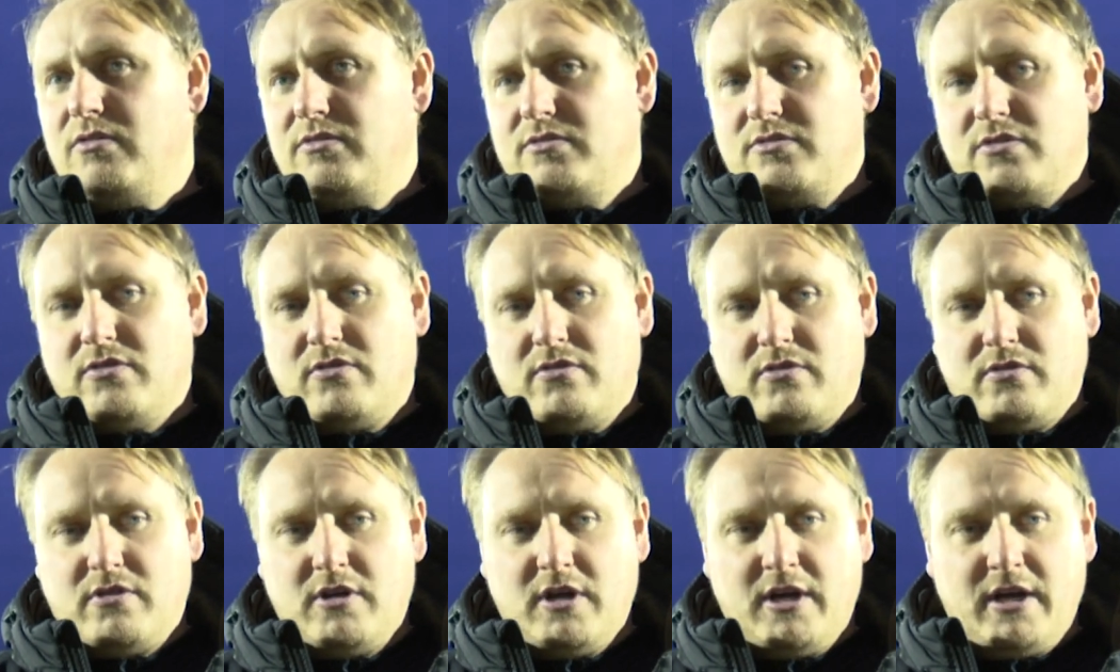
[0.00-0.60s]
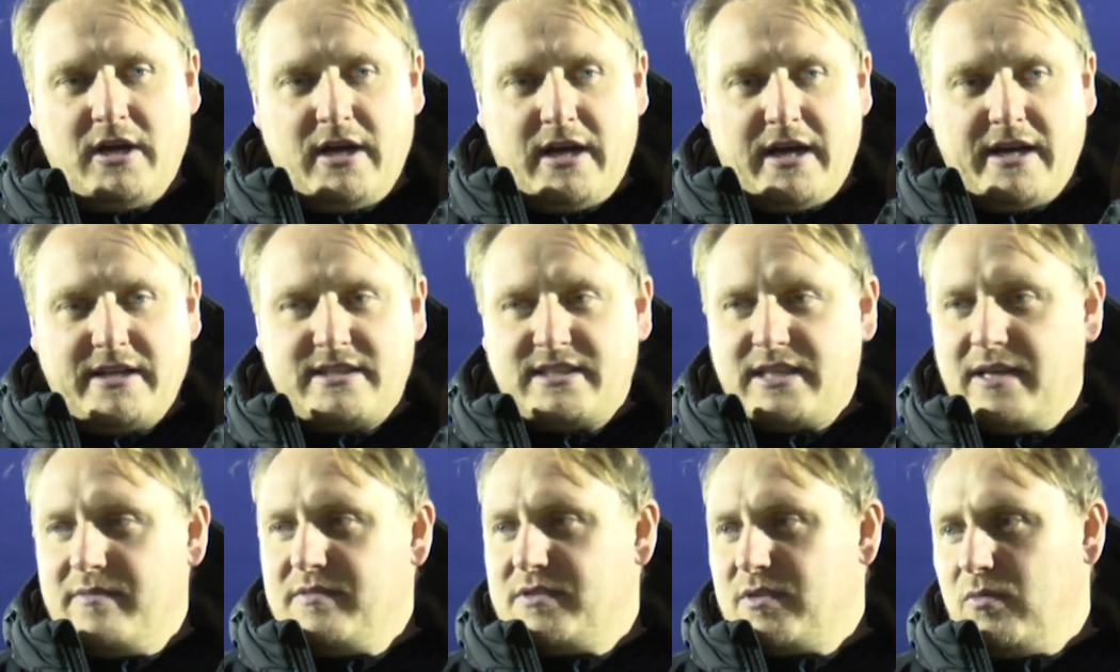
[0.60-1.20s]
So it
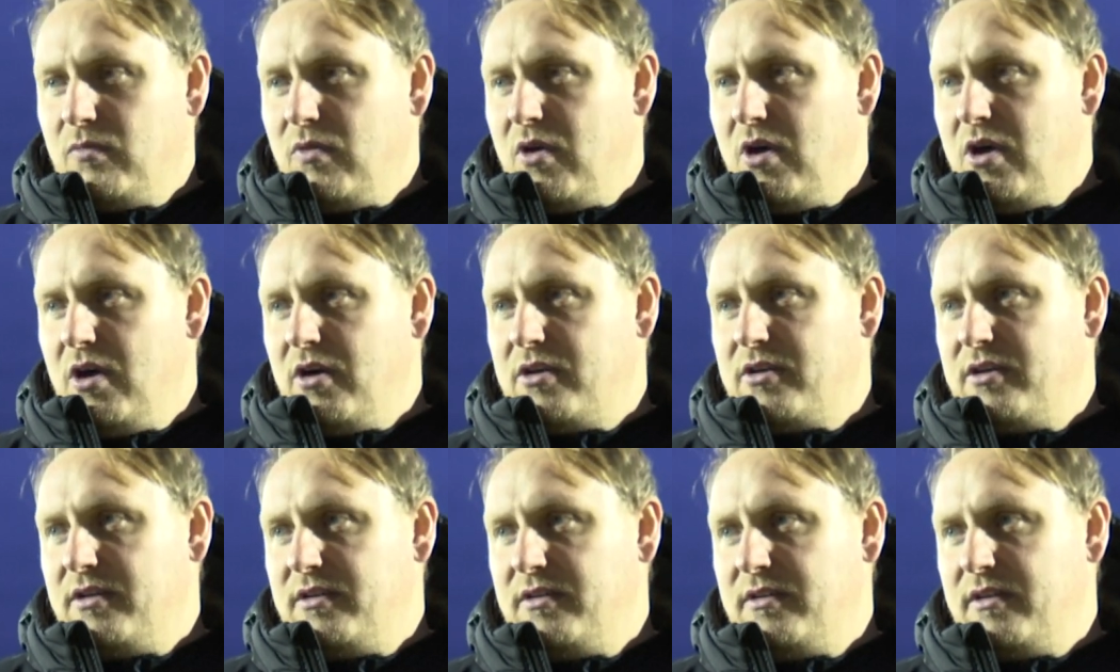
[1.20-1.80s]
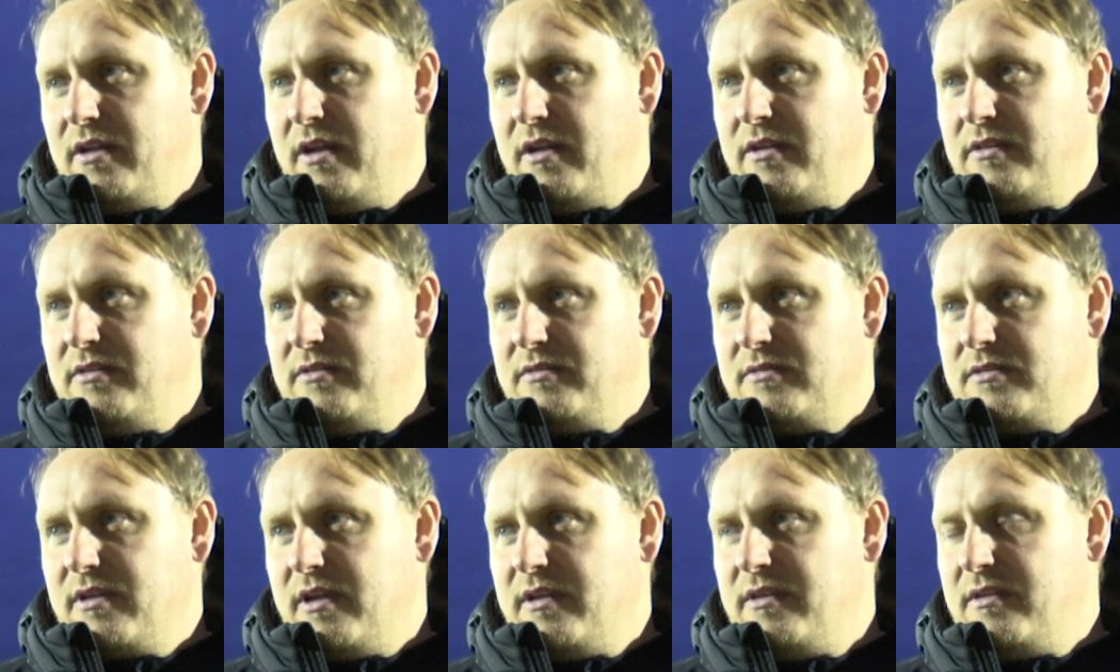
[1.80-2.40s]
seemed to work,
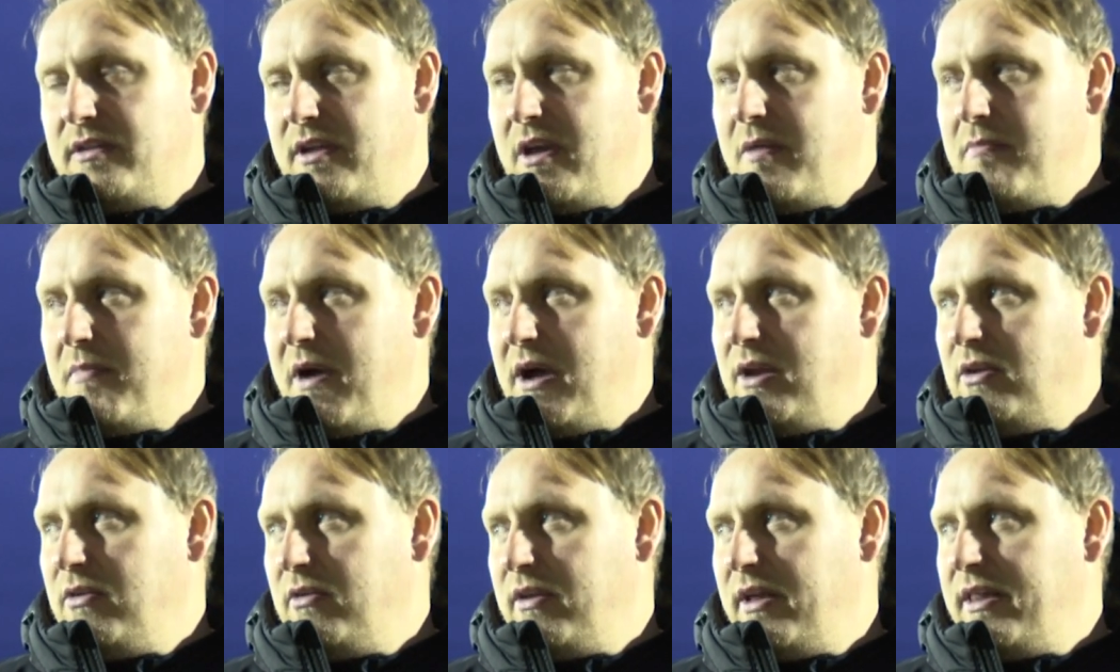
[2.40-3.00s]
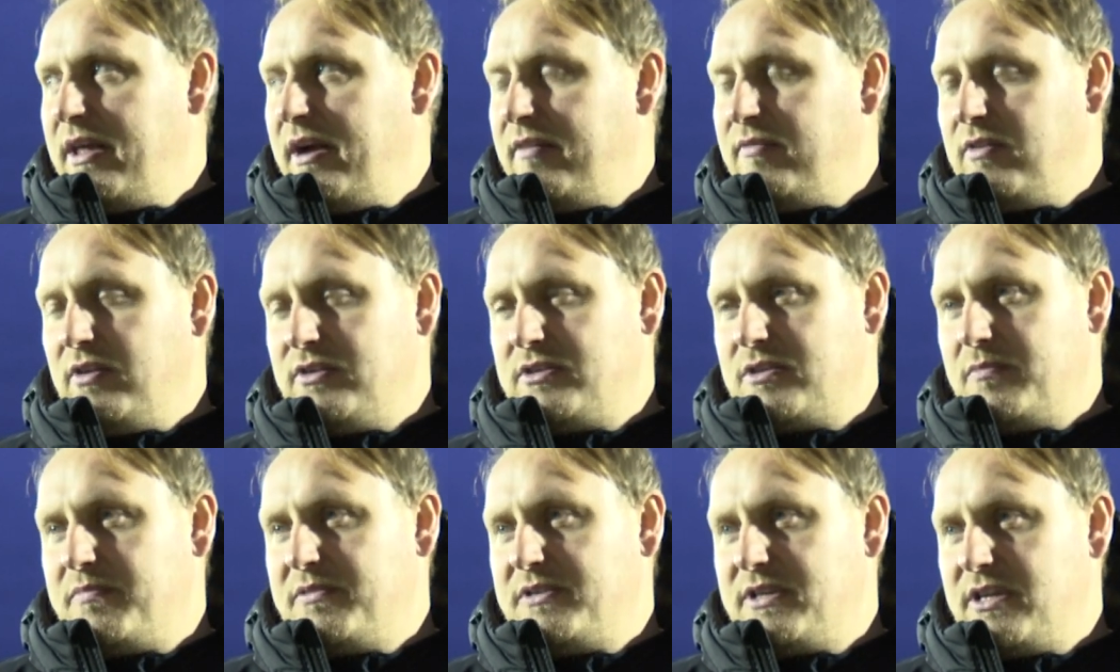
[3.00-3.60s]
and it might look like they have
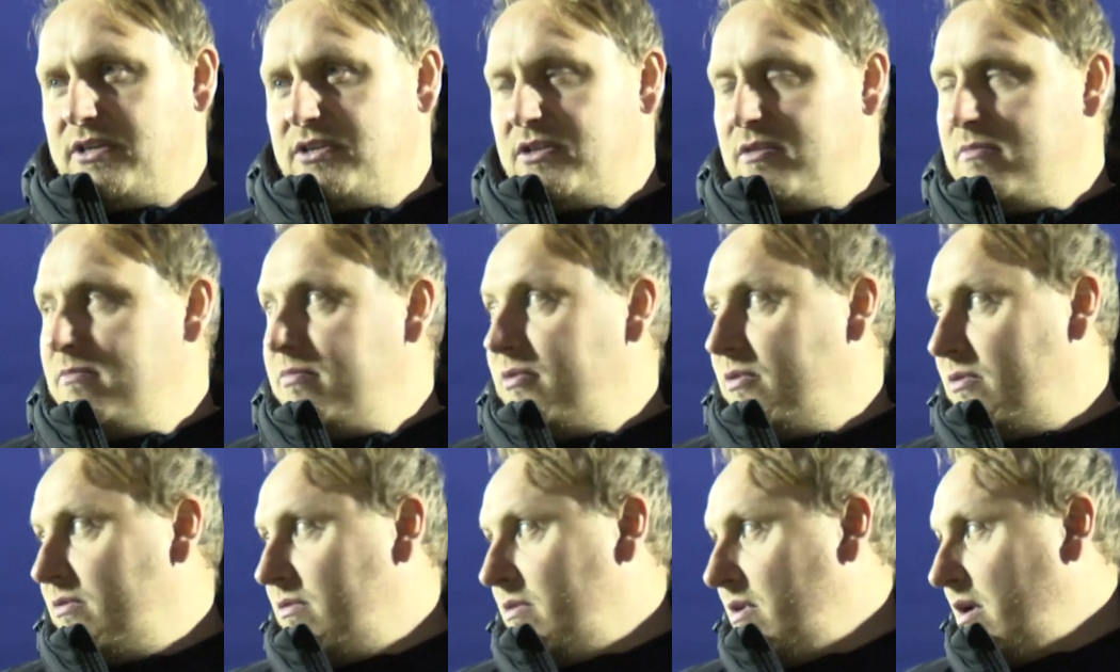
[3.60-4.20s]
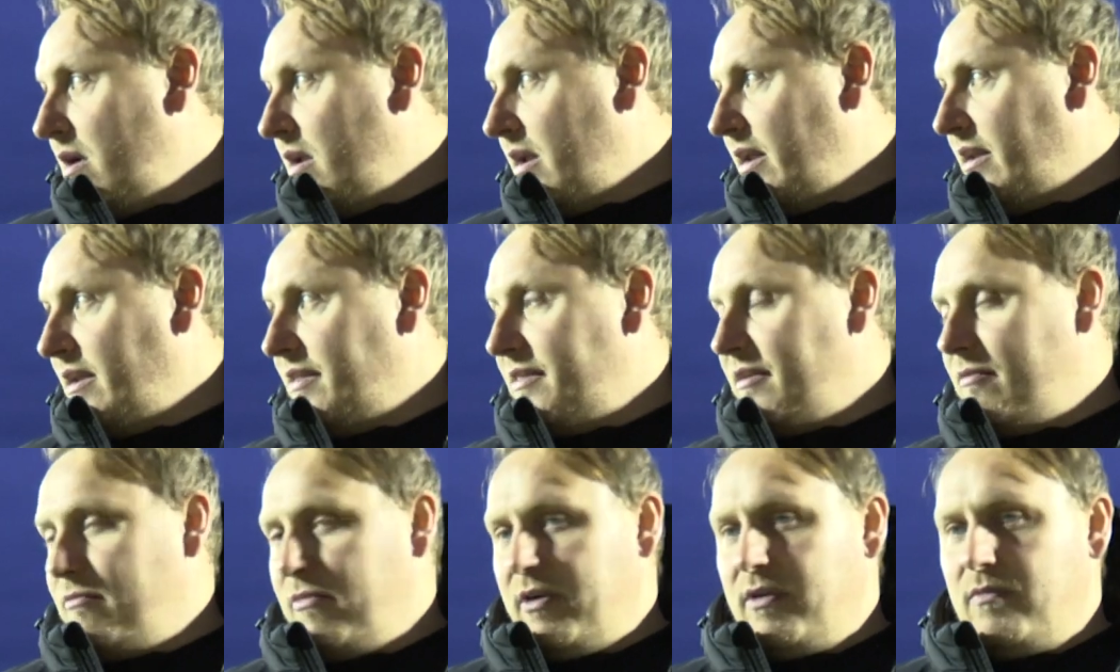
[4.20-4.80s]
lots of possession, but I like to
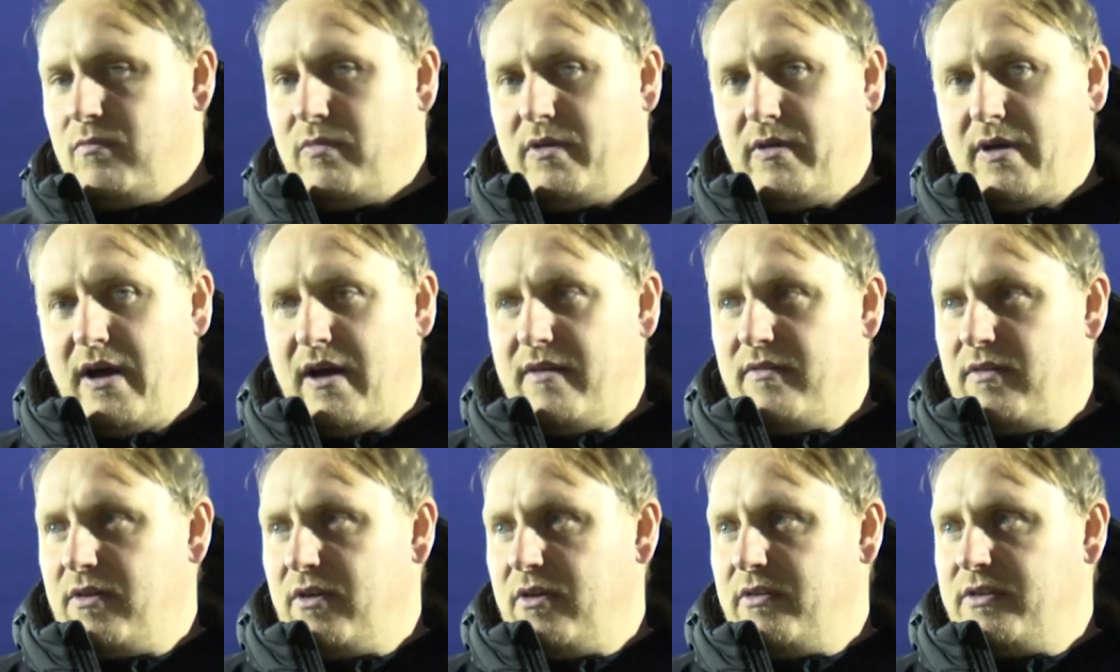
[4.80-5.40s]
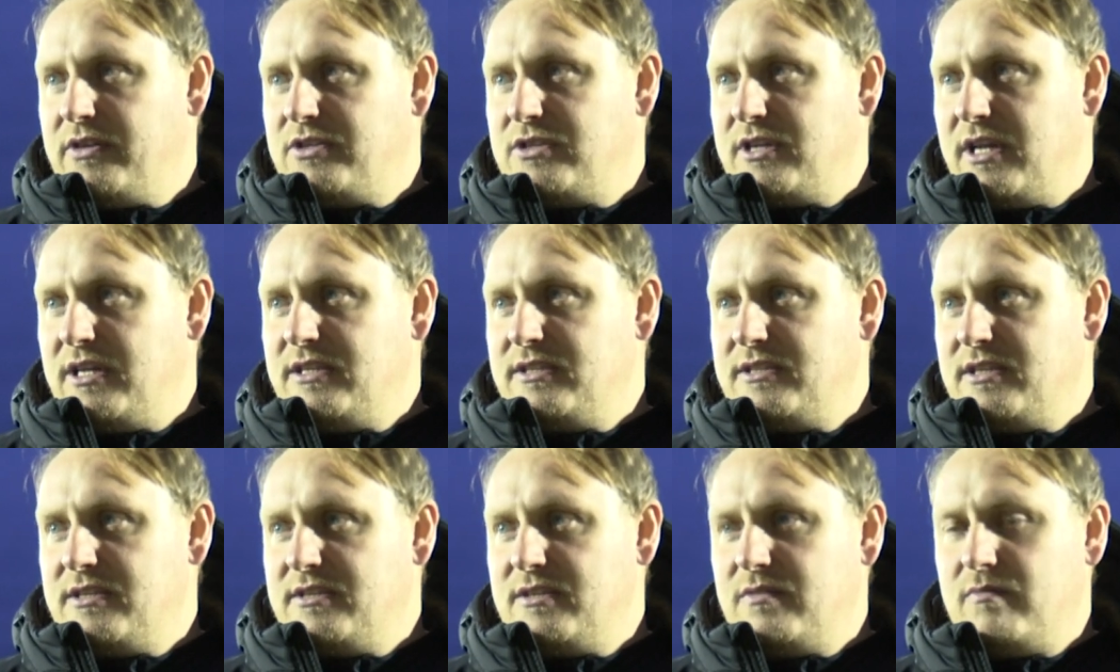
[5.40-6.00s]
think we have a lot of the
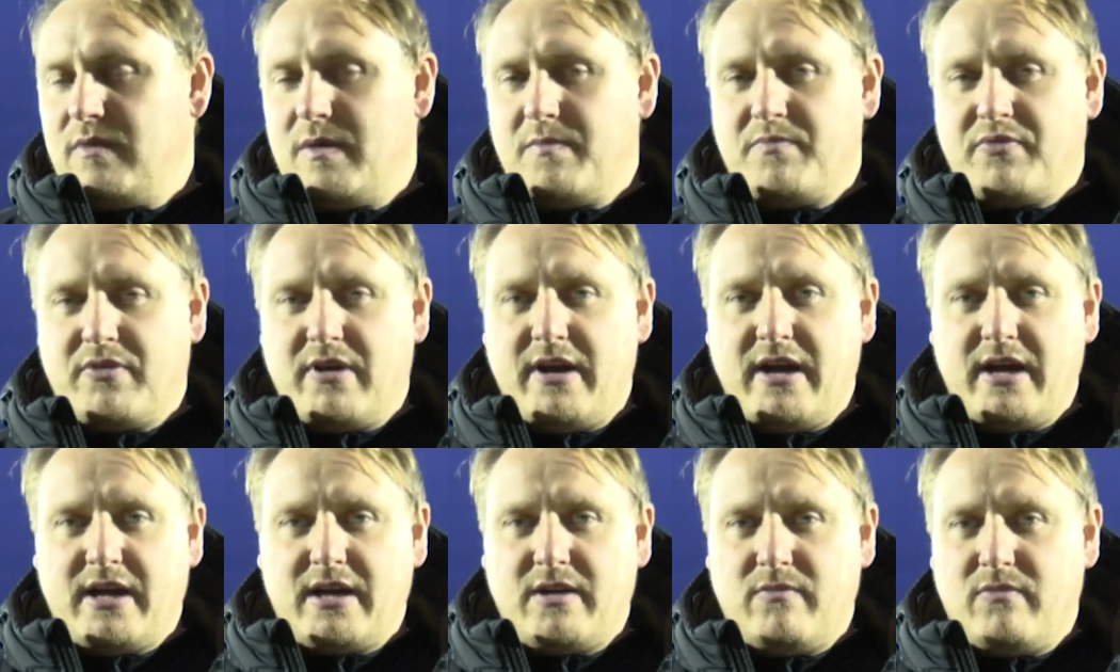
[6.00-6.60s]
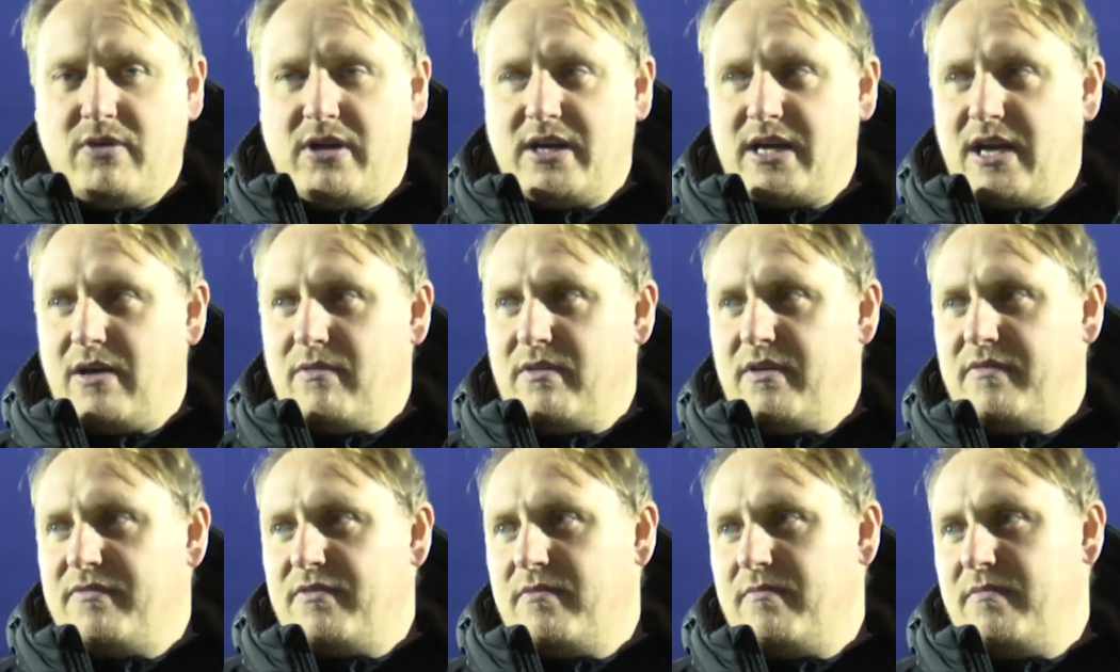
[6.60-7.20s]
chances, and we break and we
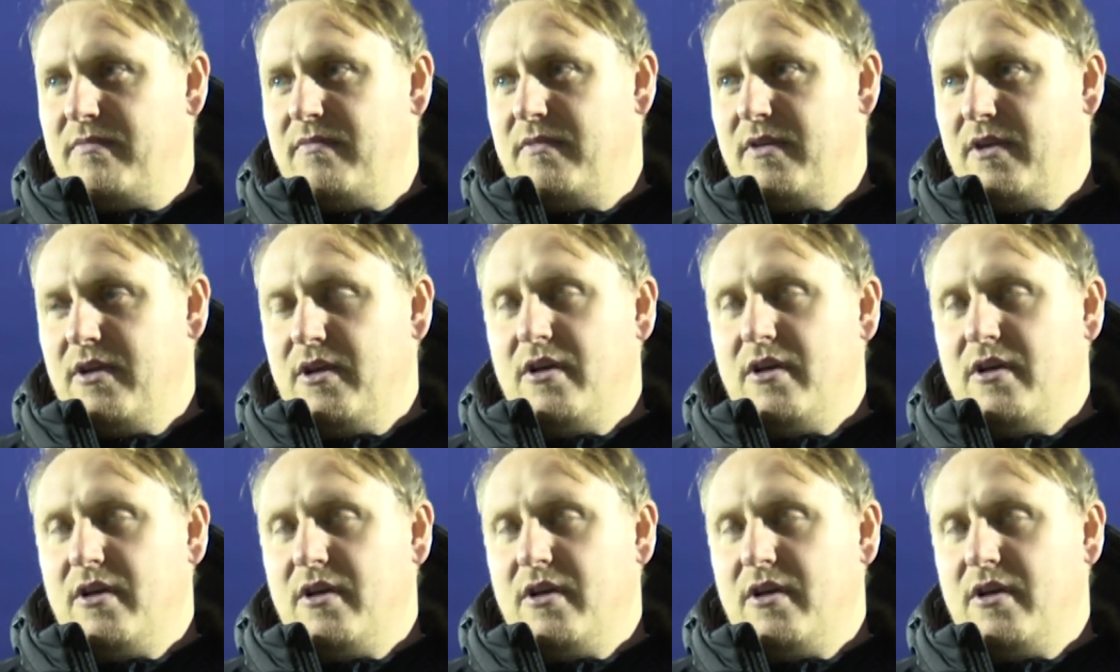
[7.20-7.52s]
counter from